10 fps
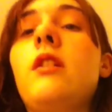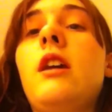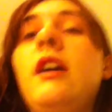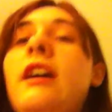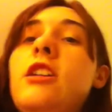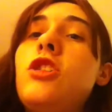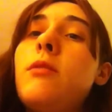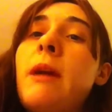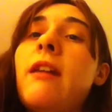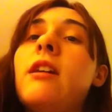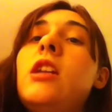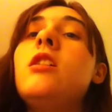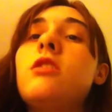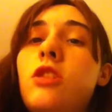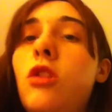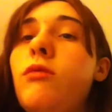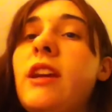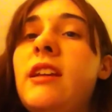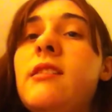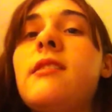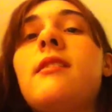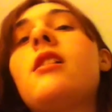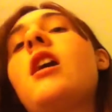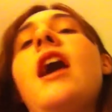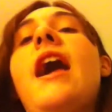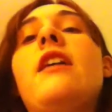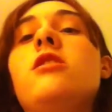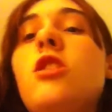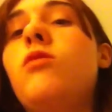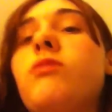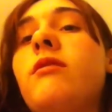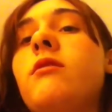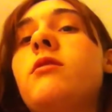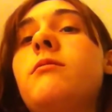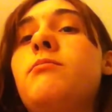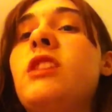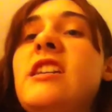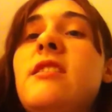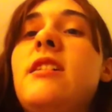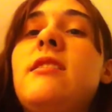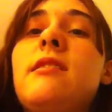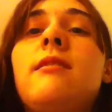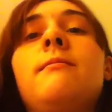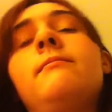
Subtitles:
unless you're married, no rings, and no bracelets.